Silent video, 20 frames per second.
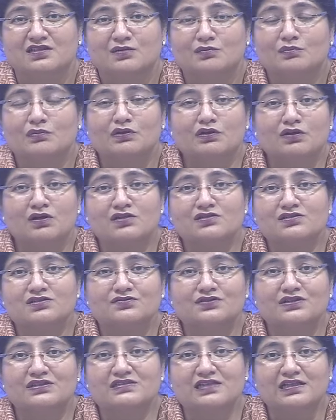Because of
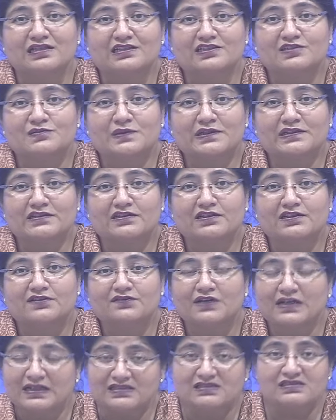these unexpected
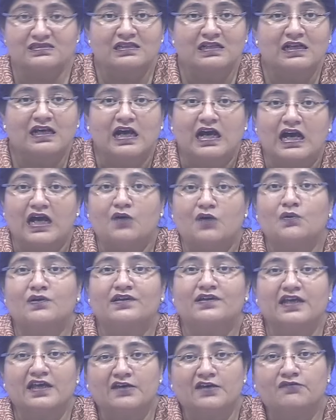events, our
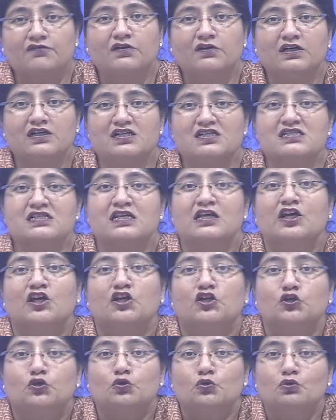efforts
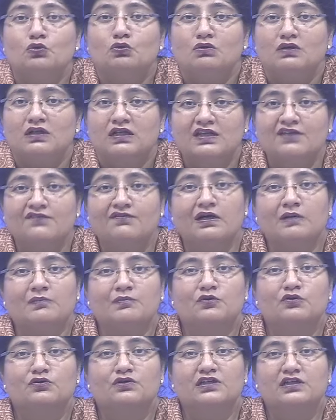to live
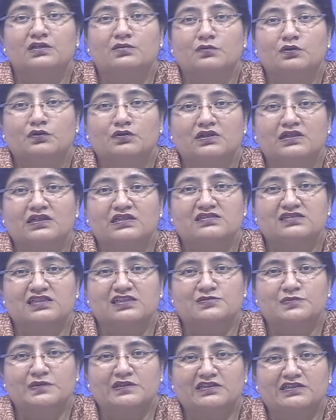up to the community's
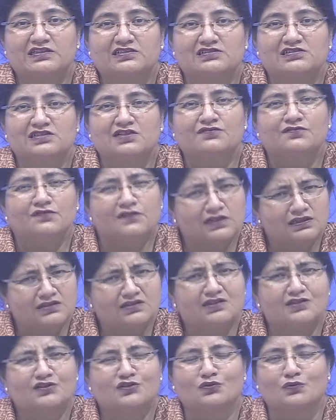expectations are
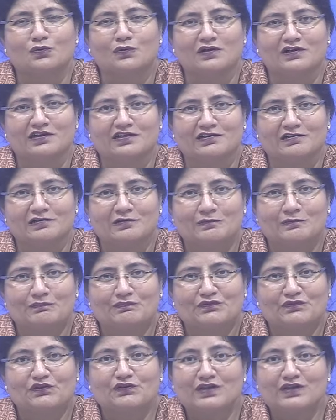further thwarted.
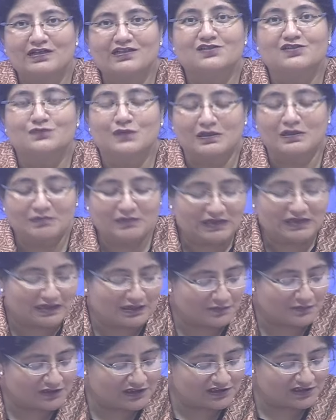So that is one big
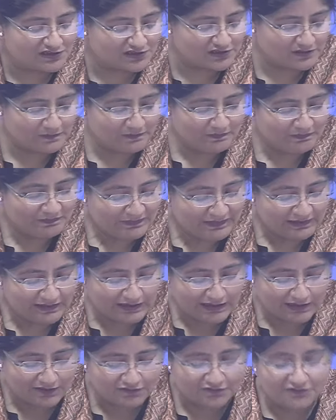limitation.
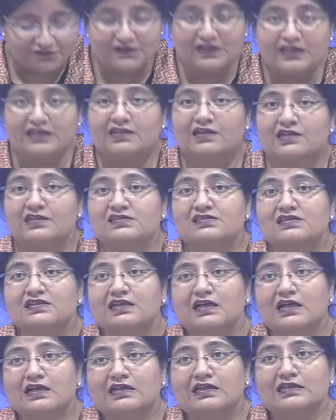Then vagueness
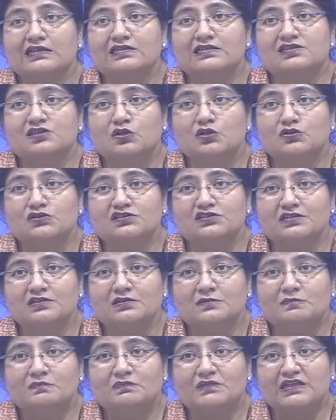regarding disclosure,
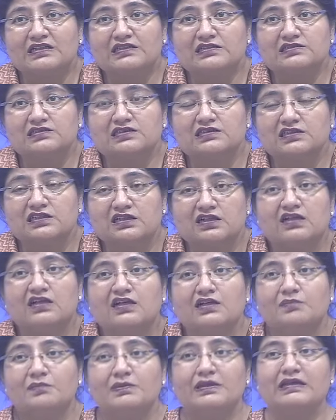that is the
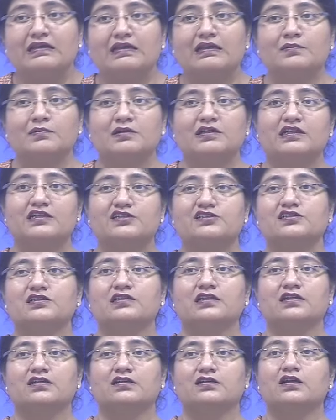third big
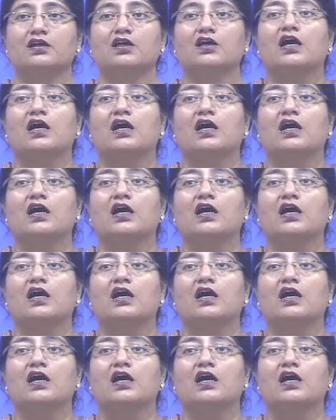limitation here.